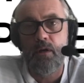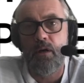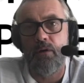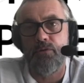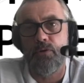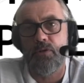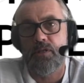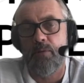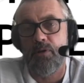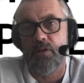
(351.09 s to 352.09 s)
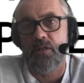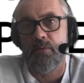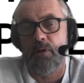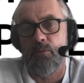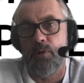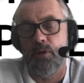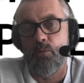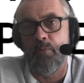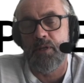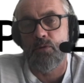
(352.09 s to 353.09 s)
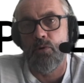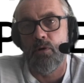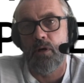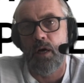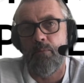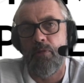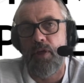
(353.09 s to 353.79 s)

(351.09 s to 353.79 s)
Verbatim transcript: of doing something similar with the Women's World Cup.